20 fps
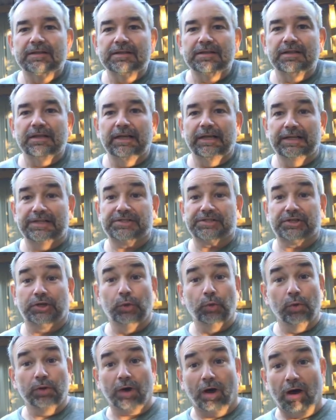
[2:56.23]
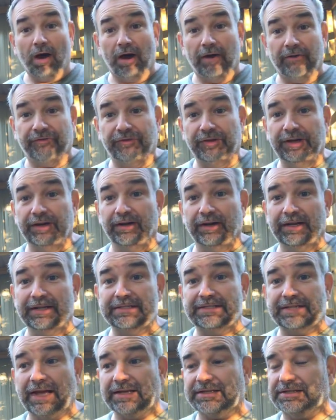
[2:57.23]
it's cooled off here in
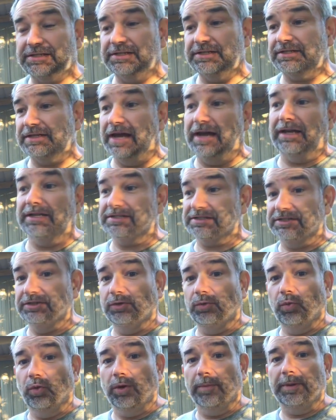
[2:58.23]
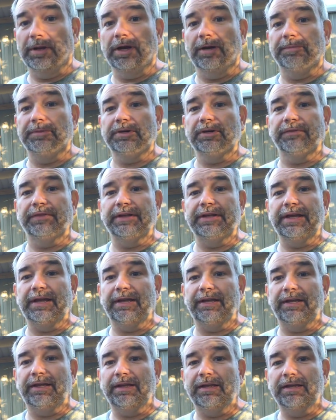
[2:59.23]
Texas. Now it's still warming up during the day.